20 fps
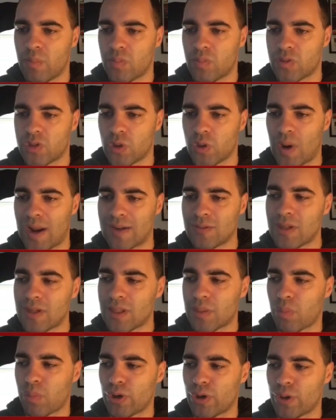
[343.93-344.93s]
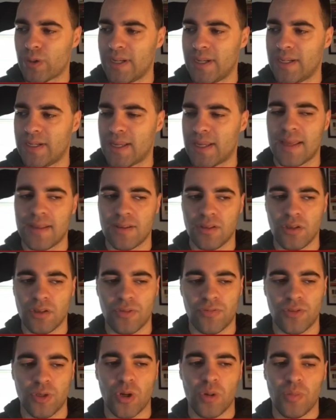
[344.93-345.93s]
So how do I like Preordain?
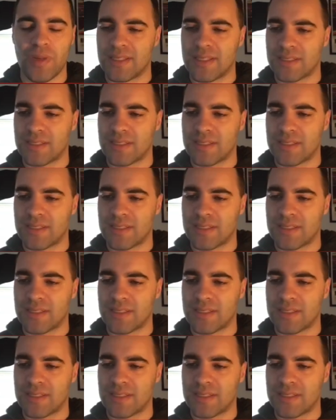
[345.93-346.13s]
If you know me,